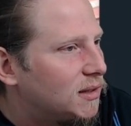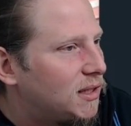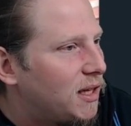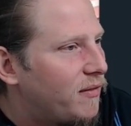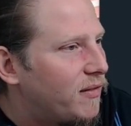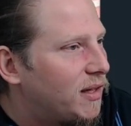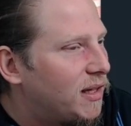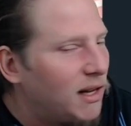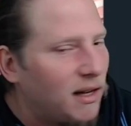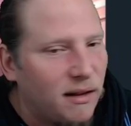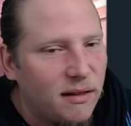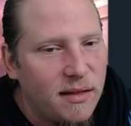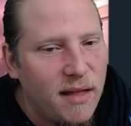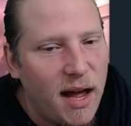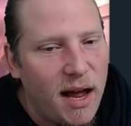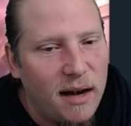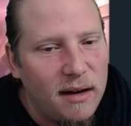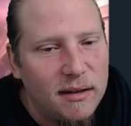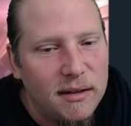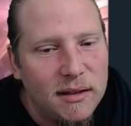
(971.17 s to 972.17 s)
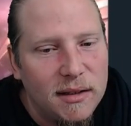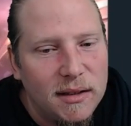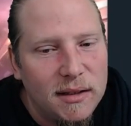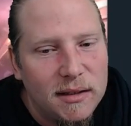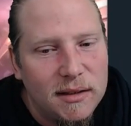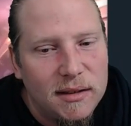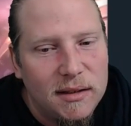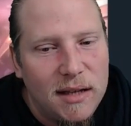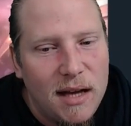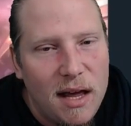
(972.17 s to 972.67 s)
like that,
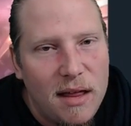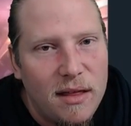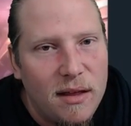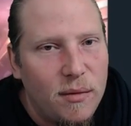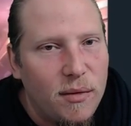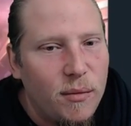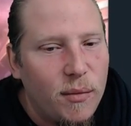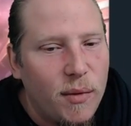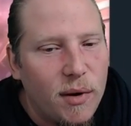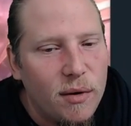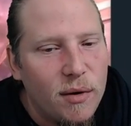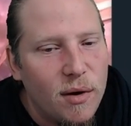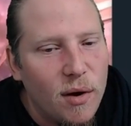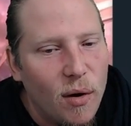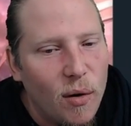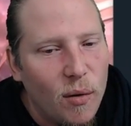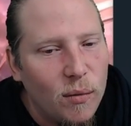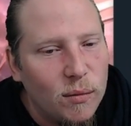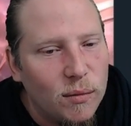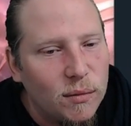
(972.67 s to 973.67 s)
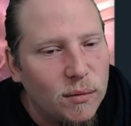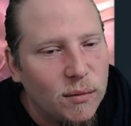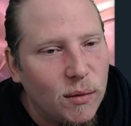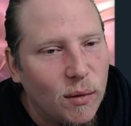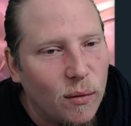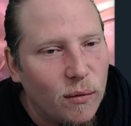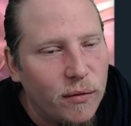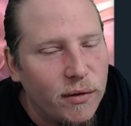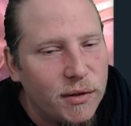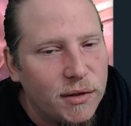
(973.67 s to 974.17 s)
and then we can go
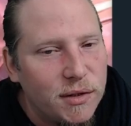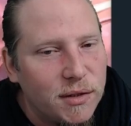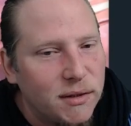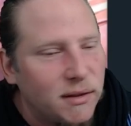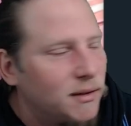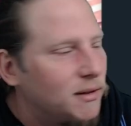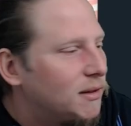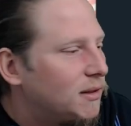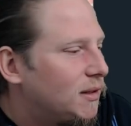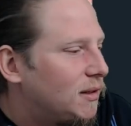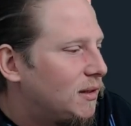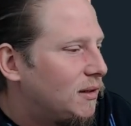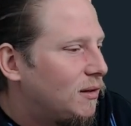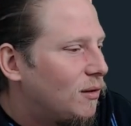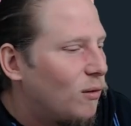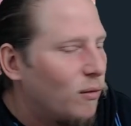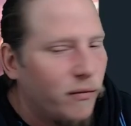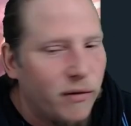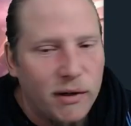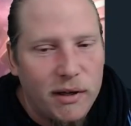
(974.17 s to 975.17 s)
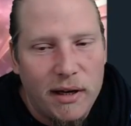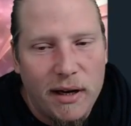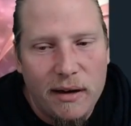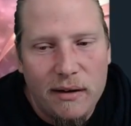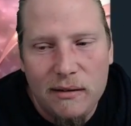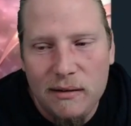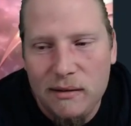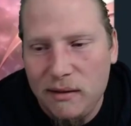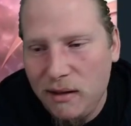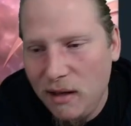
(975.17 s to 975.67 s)
over here,
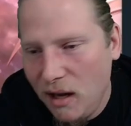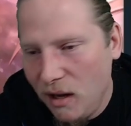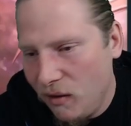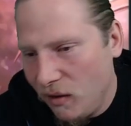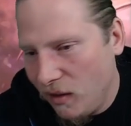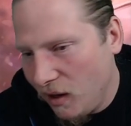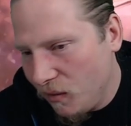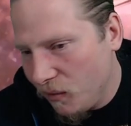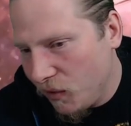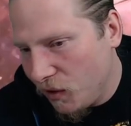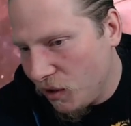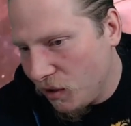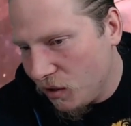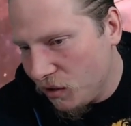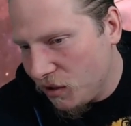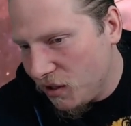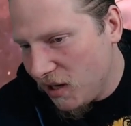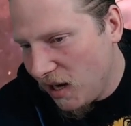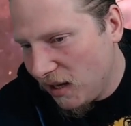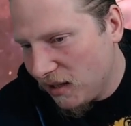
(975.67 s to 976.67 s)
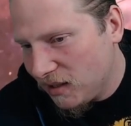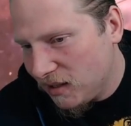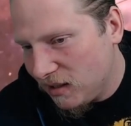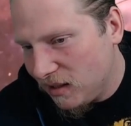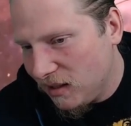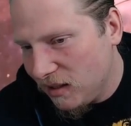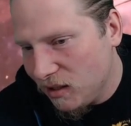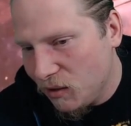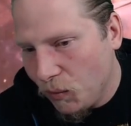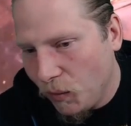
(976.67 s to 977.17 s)
and then we can test
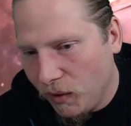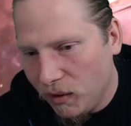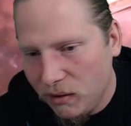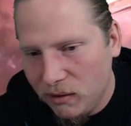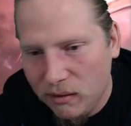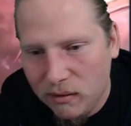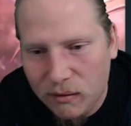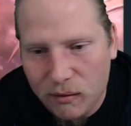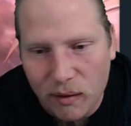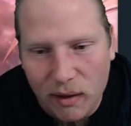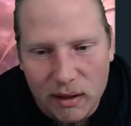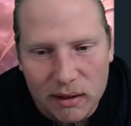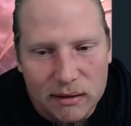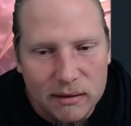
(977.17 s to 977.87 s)
this one, right?